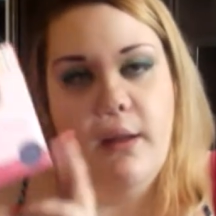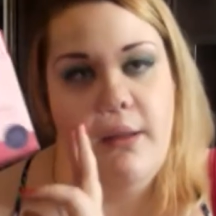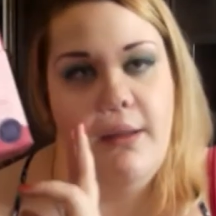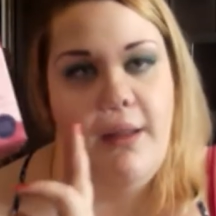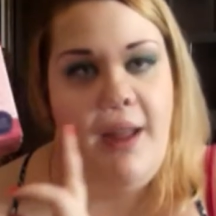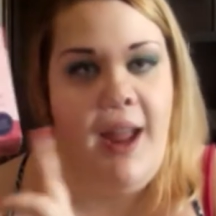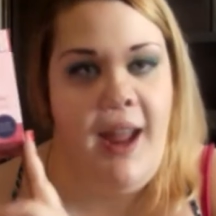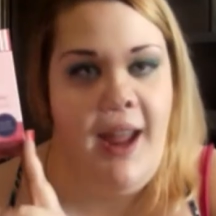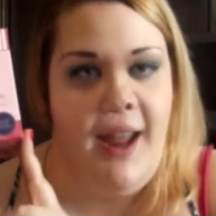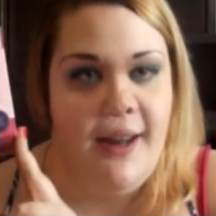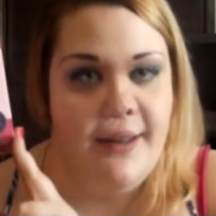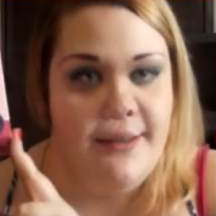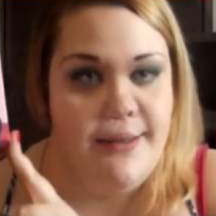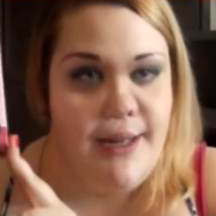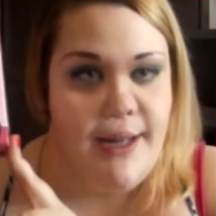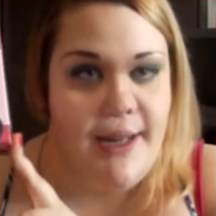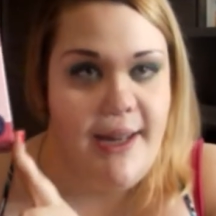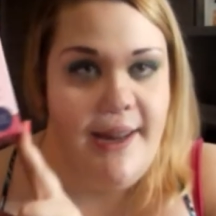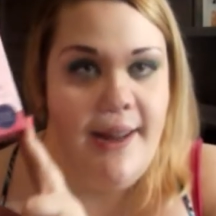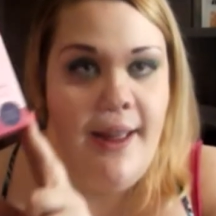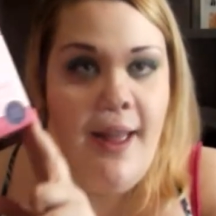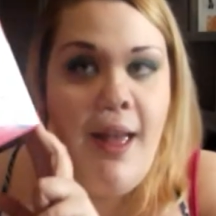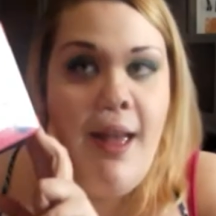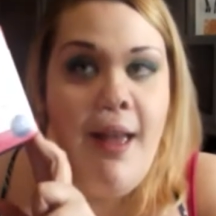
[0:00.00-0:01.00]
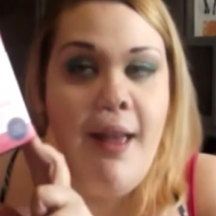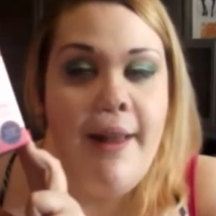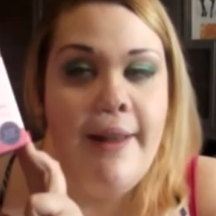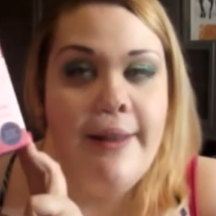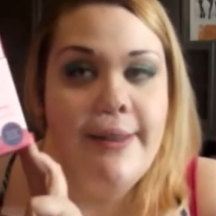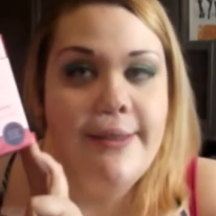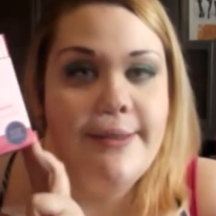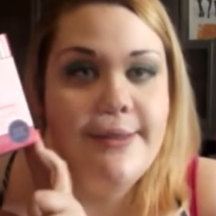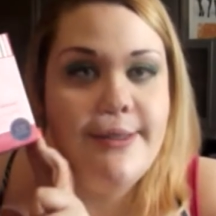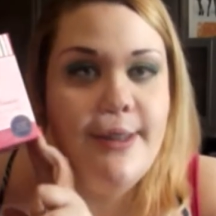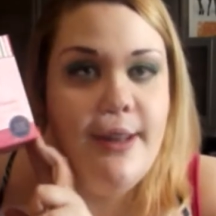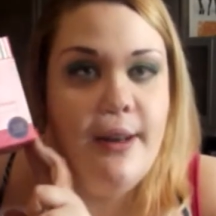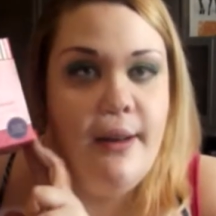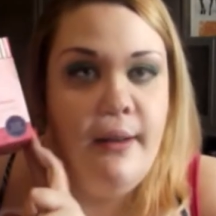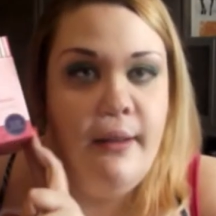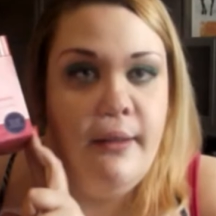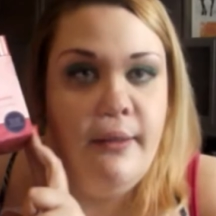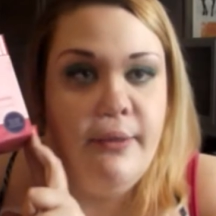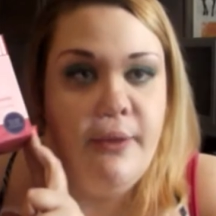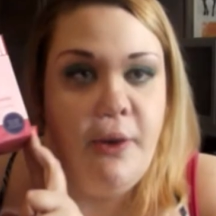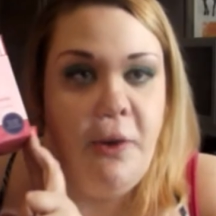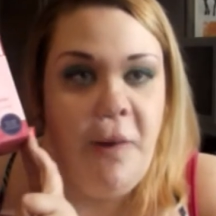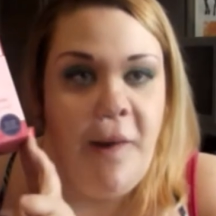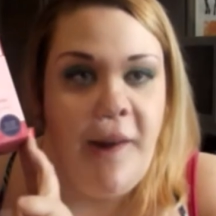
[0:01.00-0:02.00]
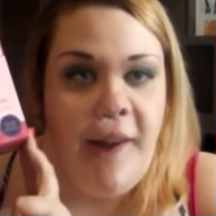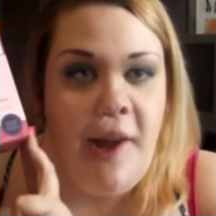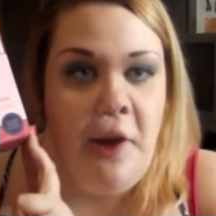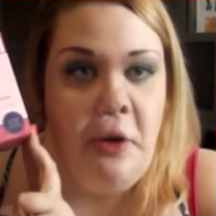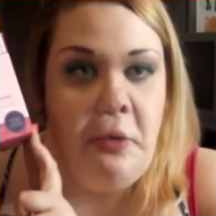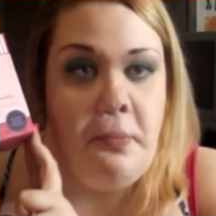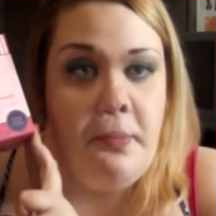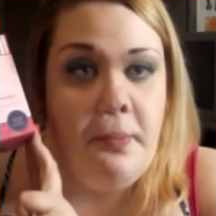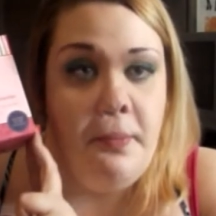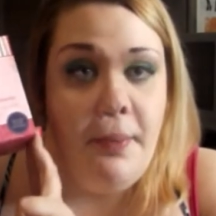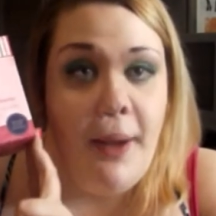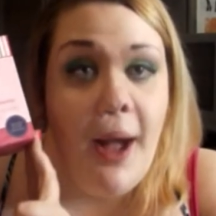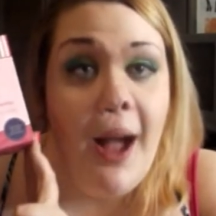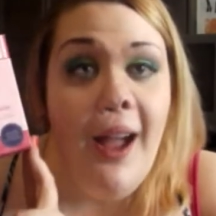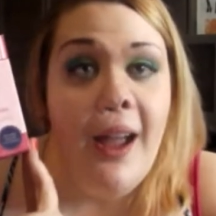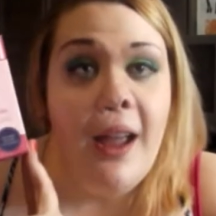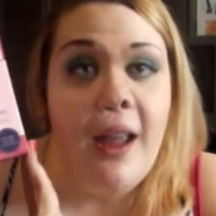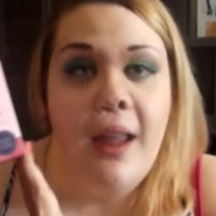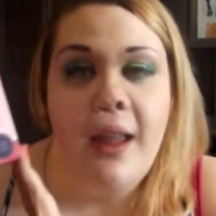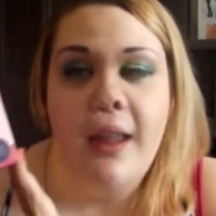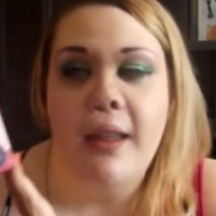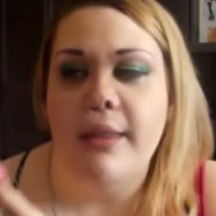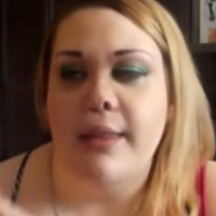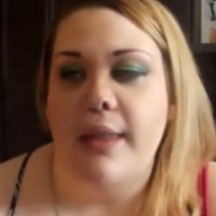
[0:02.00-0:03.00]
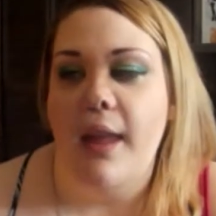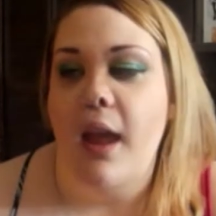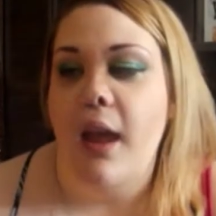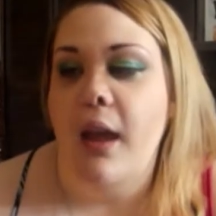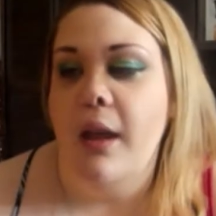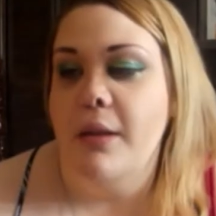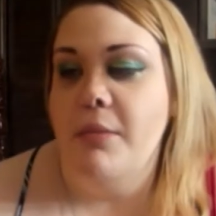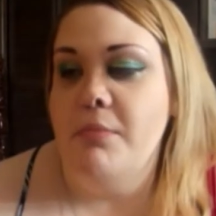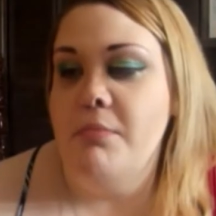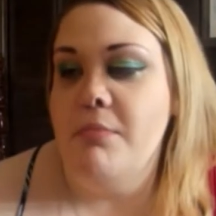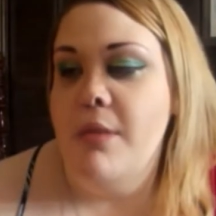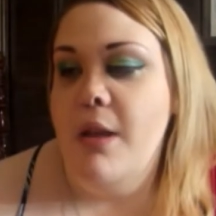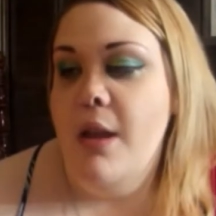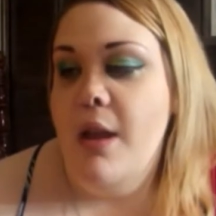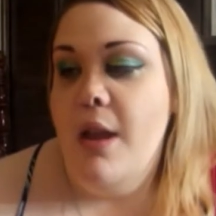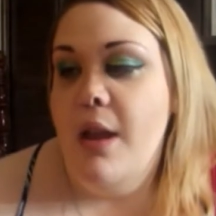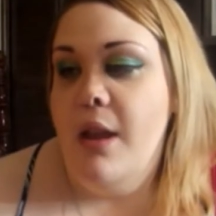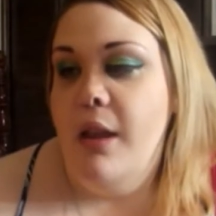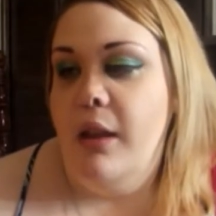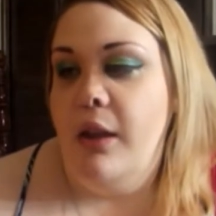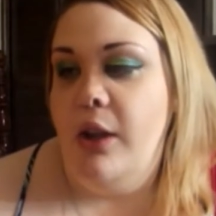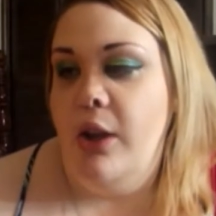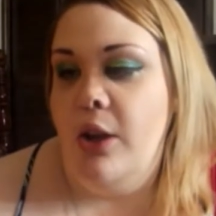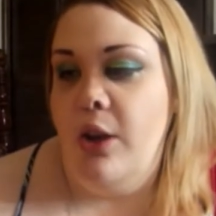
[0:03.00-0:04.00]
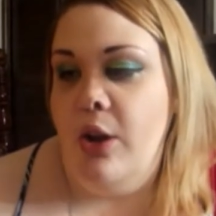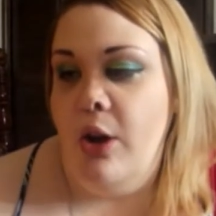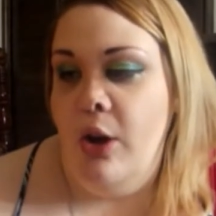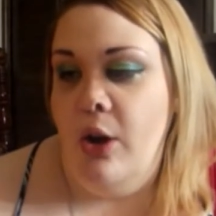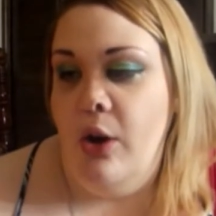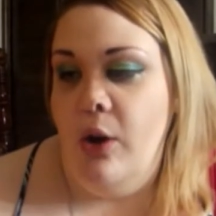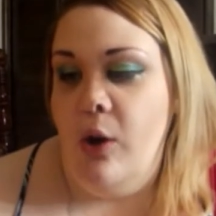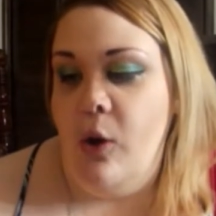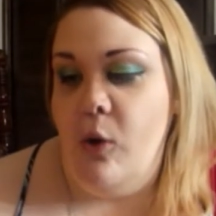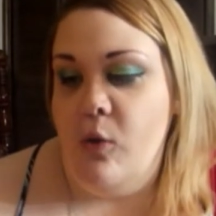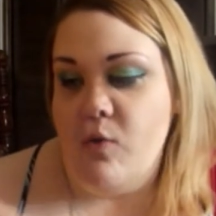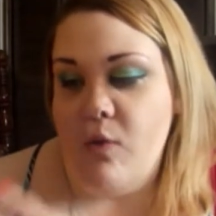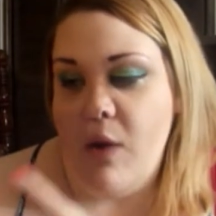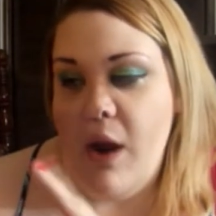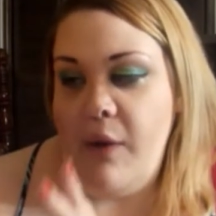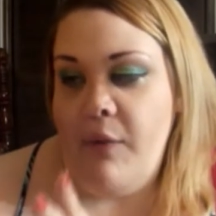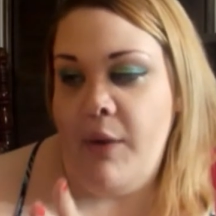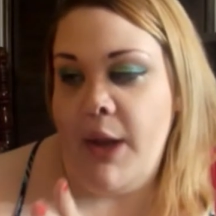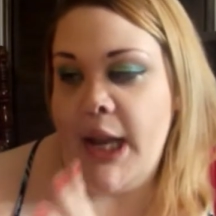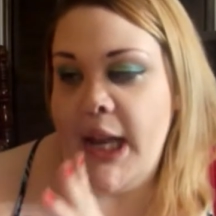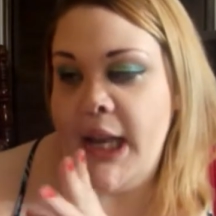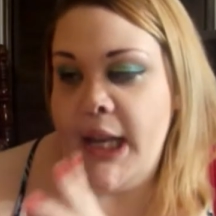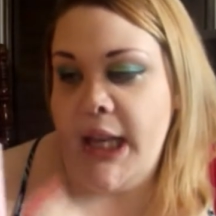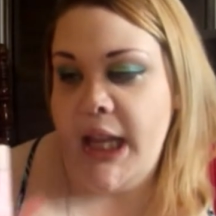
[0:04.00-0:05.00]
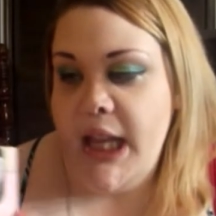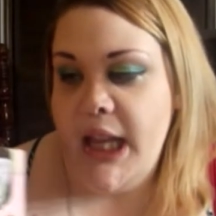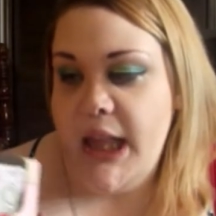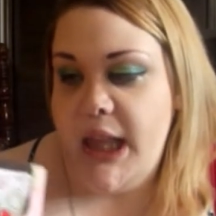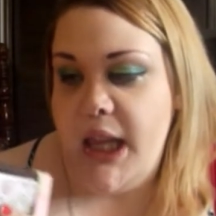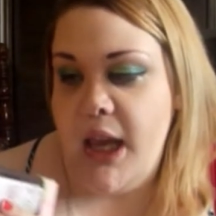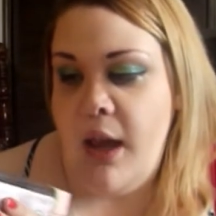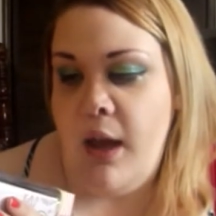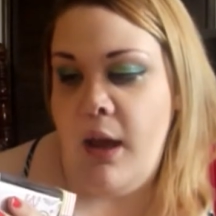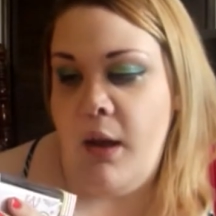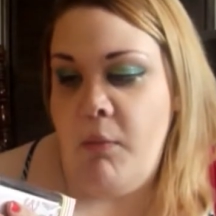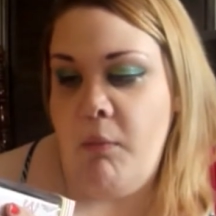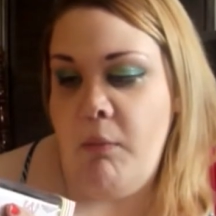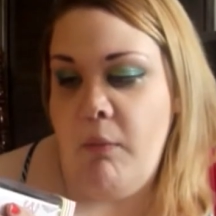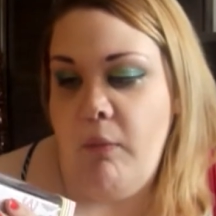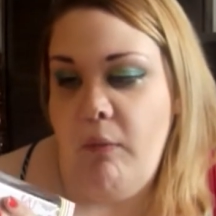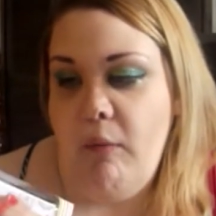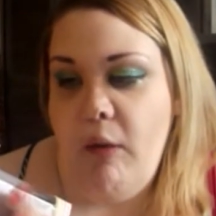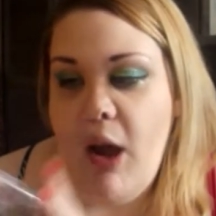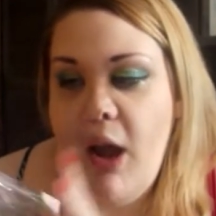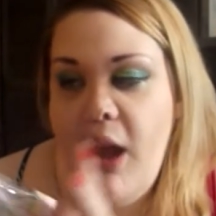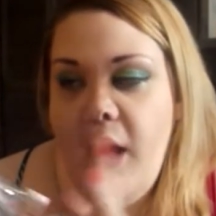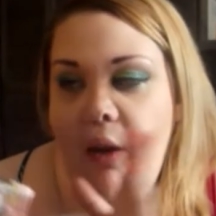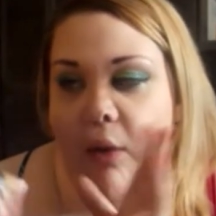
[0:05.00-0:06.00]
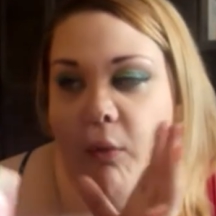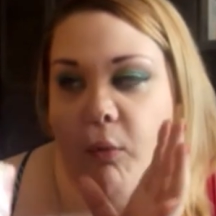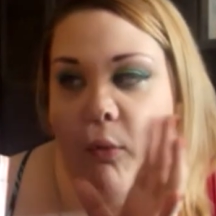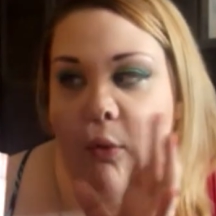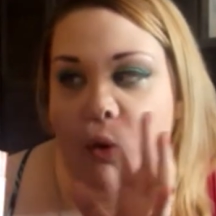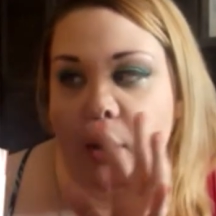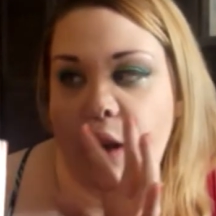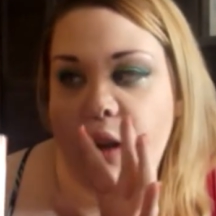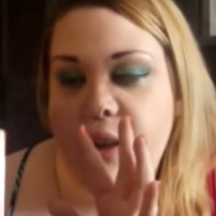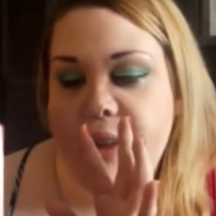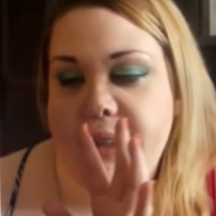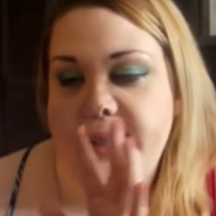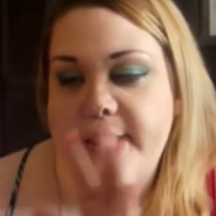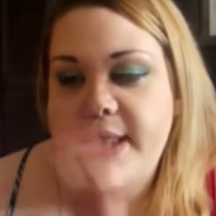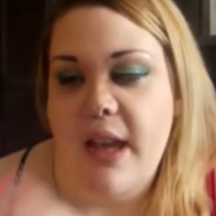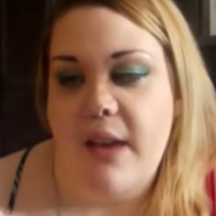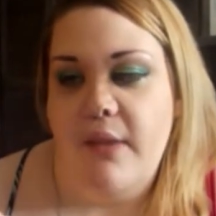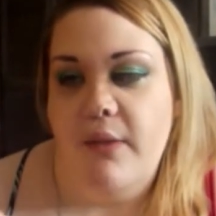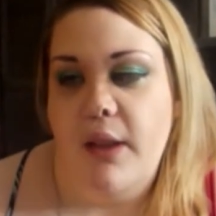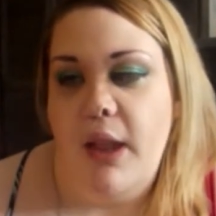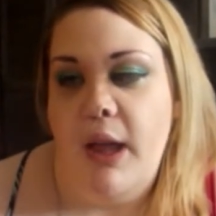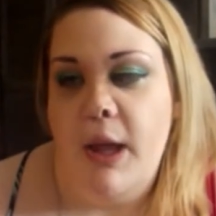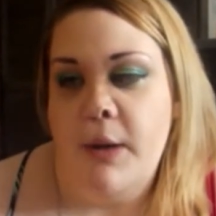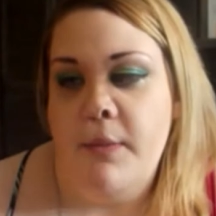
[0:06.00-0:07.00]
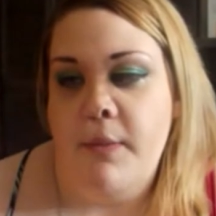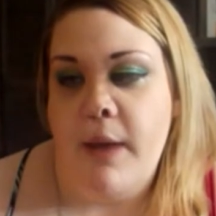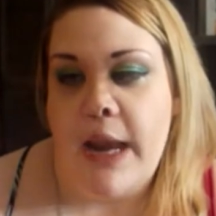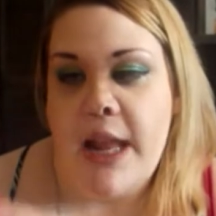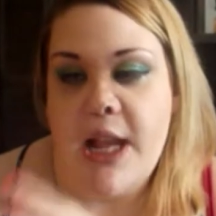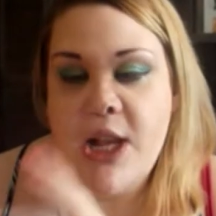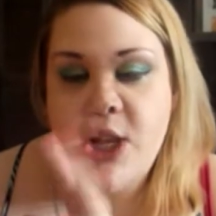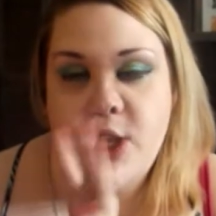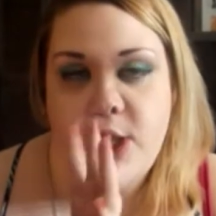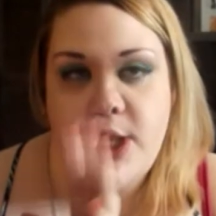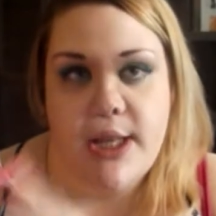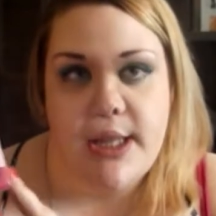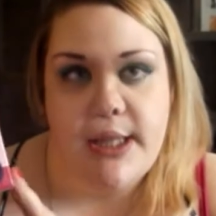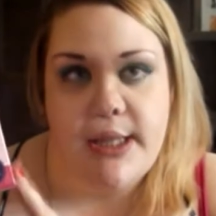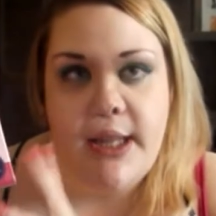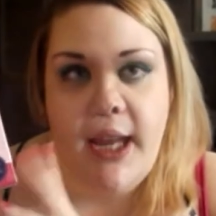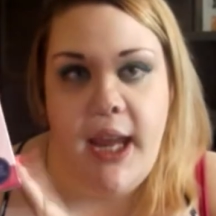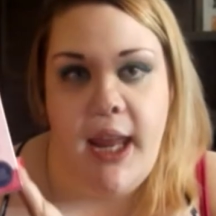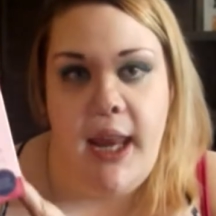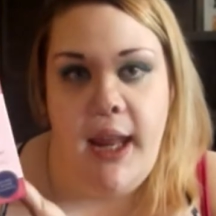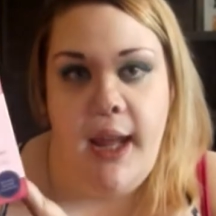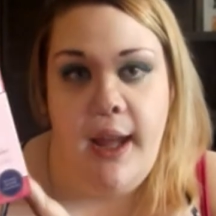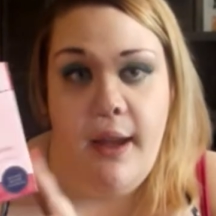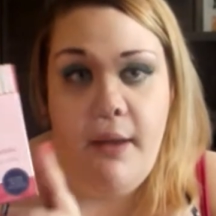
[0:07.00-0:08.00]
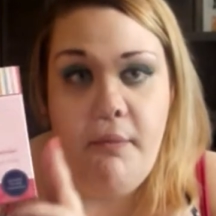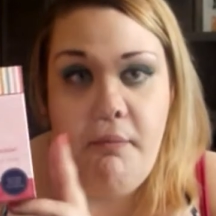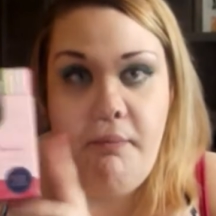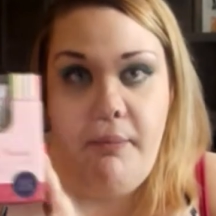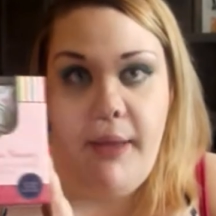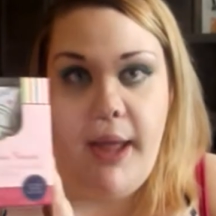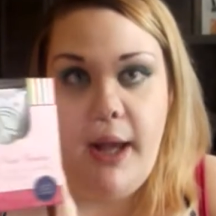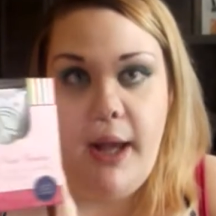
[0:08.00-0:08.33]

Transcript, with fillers: handy instead of going out and buying them, you know, right when I need them. It would save a lot of money just getting a big